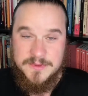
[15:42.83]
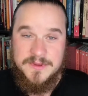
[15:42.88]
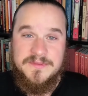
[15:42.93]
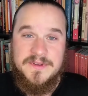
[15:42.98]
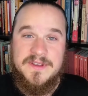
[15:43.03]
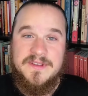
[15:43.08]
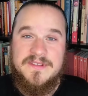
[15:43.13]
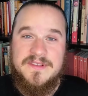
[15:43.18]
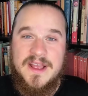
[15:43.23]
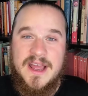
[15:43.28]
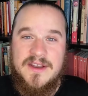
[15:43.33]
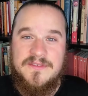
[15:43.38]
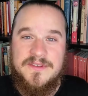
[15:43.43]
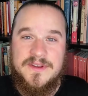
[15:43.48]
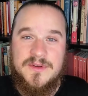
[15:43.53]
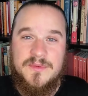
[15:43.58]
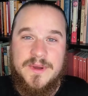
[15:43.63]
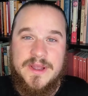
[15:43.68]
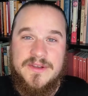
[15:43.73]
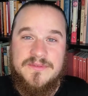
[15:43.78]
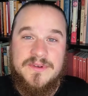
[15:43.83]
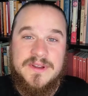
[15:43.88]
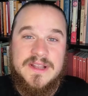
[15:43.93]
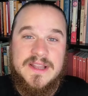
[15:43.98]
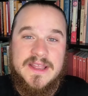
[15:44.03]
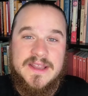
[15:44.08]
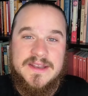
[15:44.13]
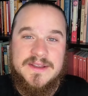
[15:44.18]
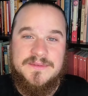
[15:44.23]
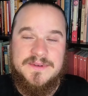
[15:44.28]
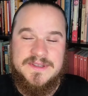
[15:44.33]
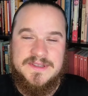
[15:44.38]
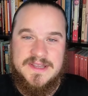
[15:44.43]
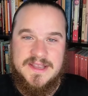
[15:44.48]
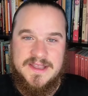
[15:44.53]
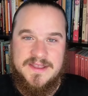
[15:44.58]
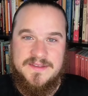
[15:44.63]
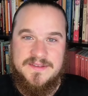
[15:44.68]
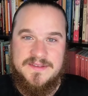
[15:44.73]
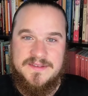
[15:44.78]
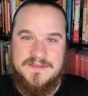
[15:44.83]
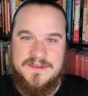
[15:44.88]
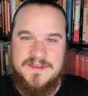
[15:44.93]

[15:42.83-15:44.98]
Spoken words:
be a very sattvic way of relating with taste.